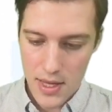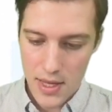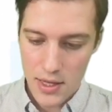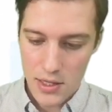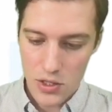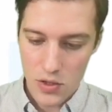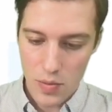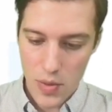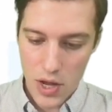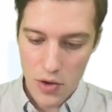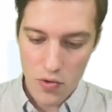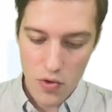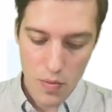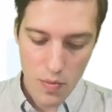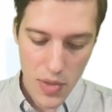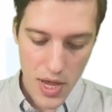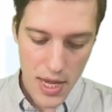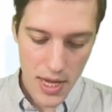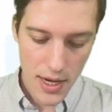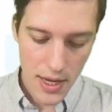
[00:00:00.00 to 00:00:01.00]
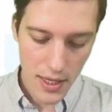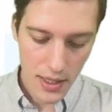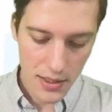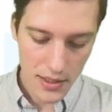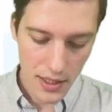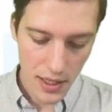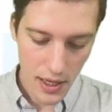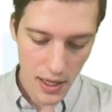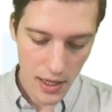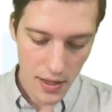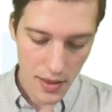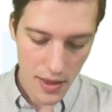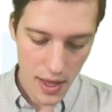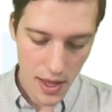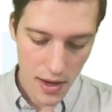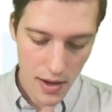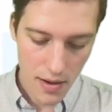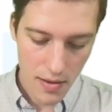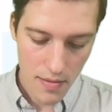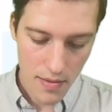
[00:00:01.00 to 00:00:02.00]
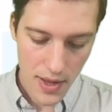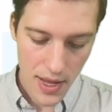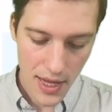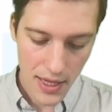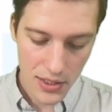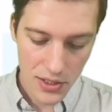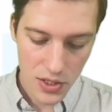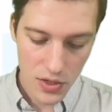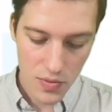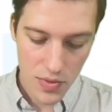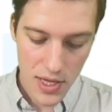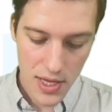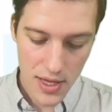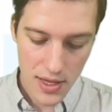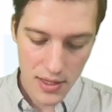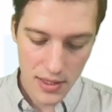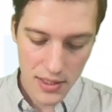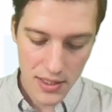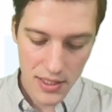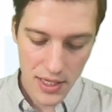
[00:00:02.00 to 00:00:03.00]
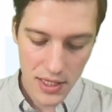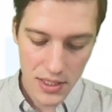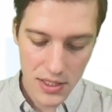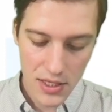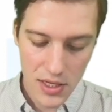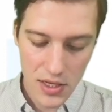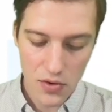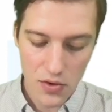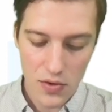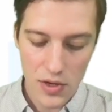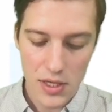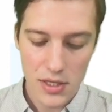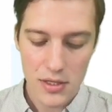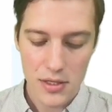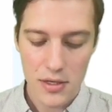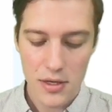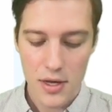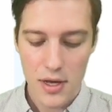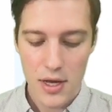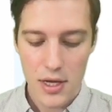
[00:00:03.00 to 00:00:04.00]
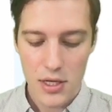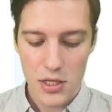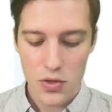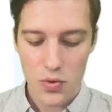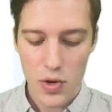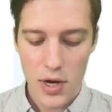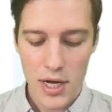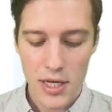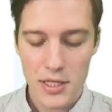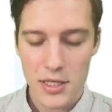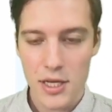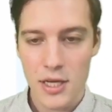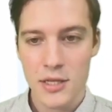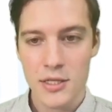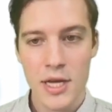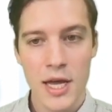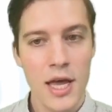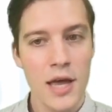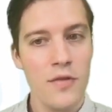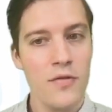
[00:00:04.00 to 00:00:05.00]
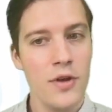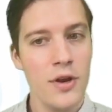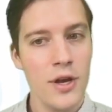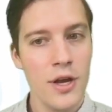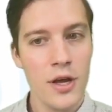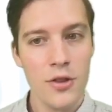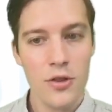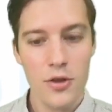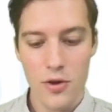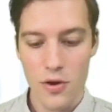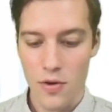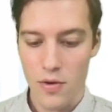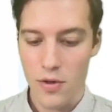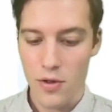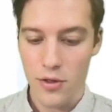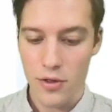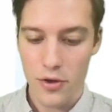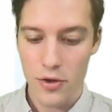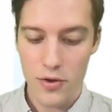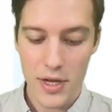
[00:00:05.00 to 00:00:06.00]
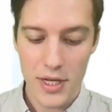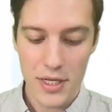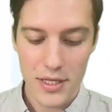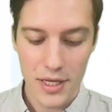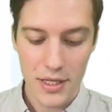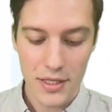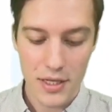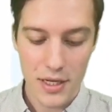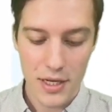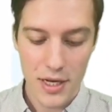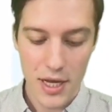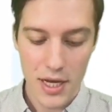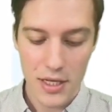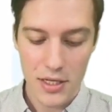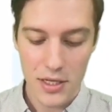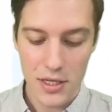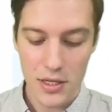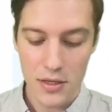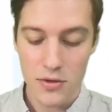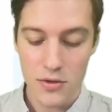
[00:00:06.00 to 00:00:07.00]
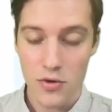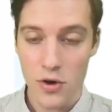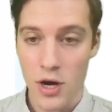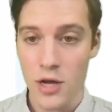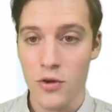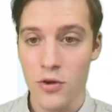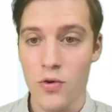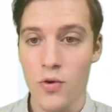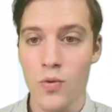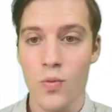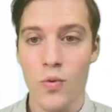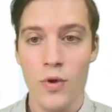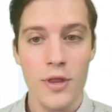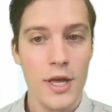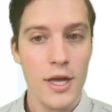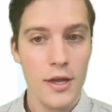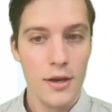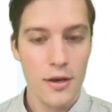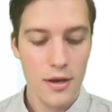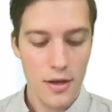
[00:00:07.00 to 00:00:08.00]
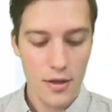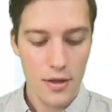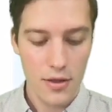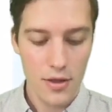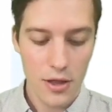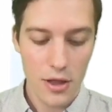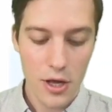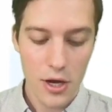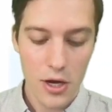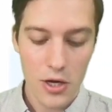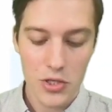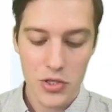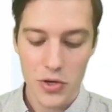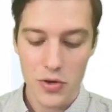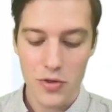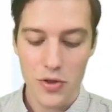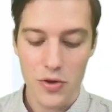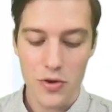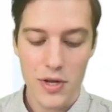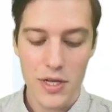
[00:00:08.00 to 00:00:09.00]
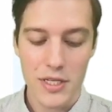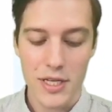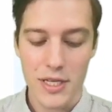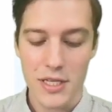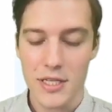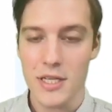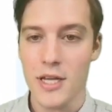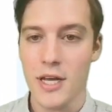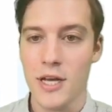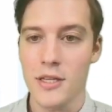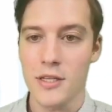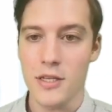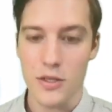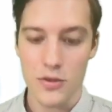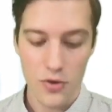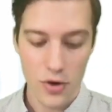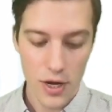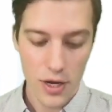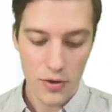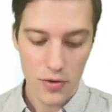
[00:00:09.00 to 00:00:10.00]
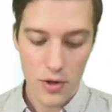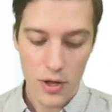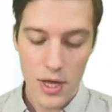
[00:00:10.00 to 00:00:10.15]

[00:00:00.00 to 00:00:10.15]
So my remaining side then has to be 60 degrees. So what I see is I have another 30, 60, 90 triangle within the larger 30, 60, 90 triangle.